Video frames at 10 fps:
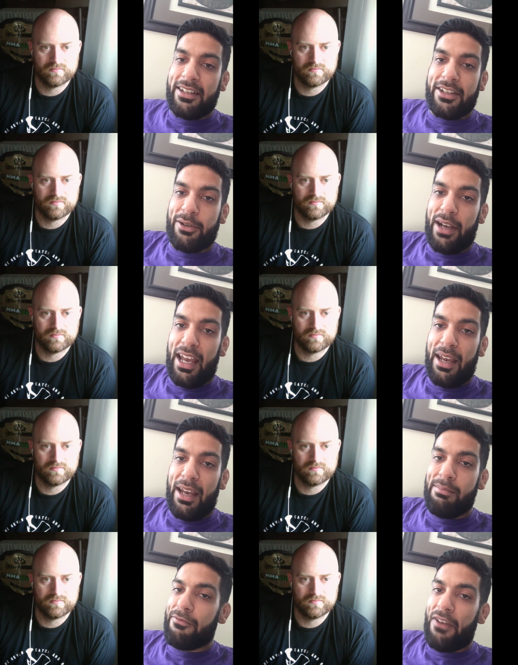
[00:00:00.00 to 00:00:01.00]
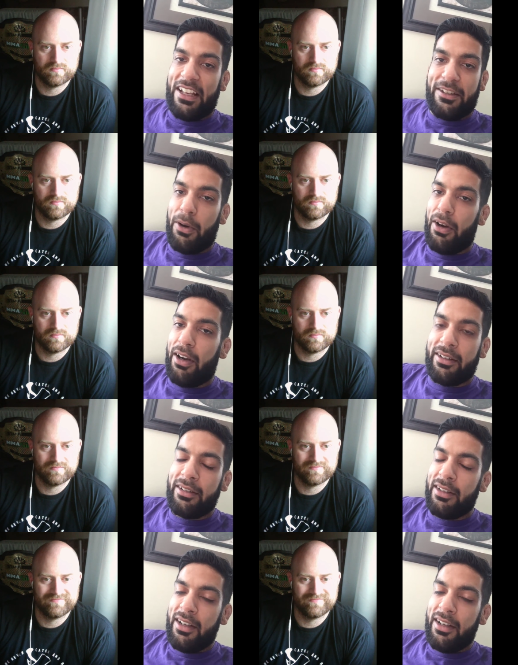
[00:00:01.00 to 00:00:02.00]
Speaker 1: Instagram, Facebook.
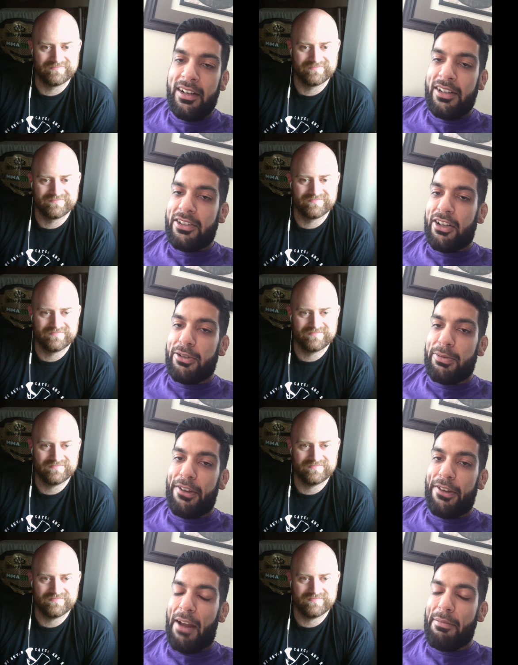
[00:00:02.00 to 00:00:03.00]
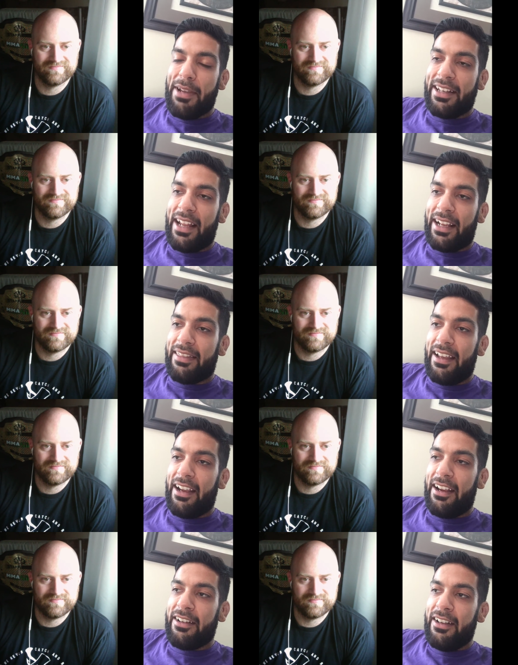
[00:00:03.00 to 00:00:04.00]
Search me, find me, connect
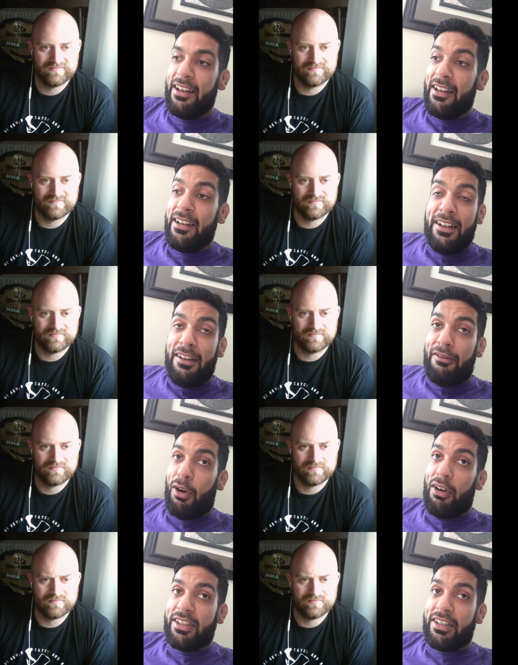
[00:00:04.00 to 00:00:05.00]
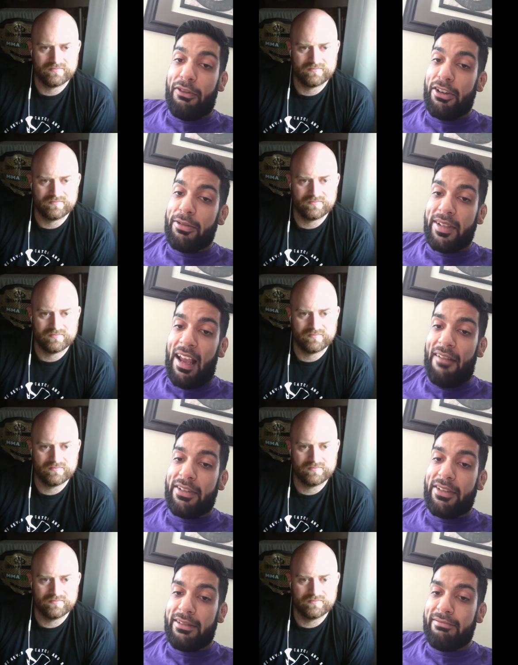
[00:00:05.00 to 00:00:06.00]
there. Of course, the first person I have
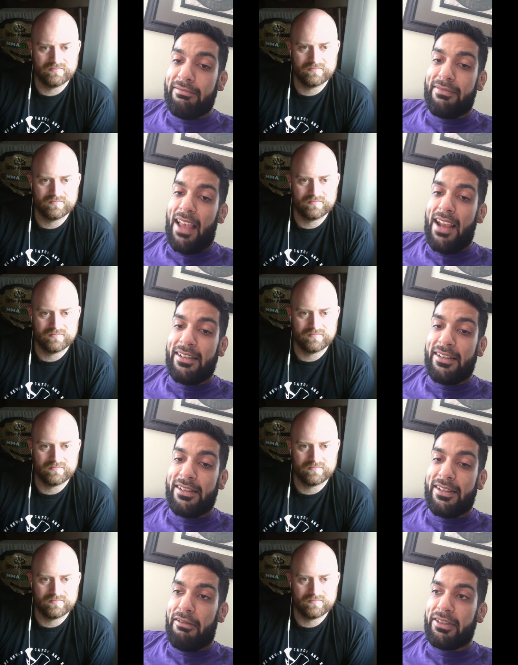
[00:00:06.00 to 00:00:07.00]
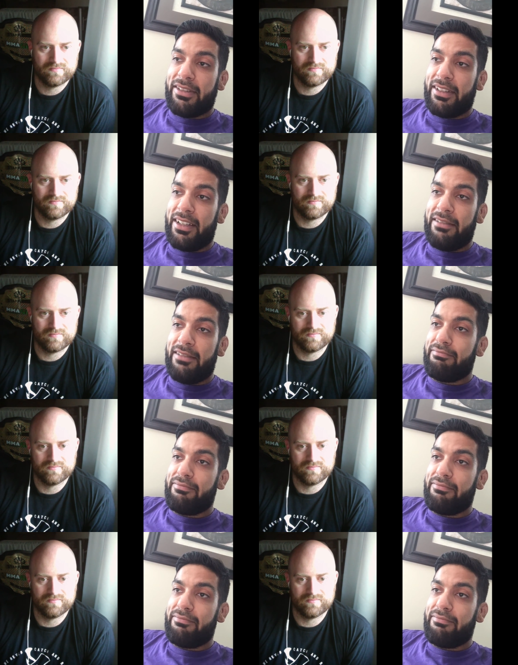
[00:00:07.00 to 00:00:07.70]
to thank is obviously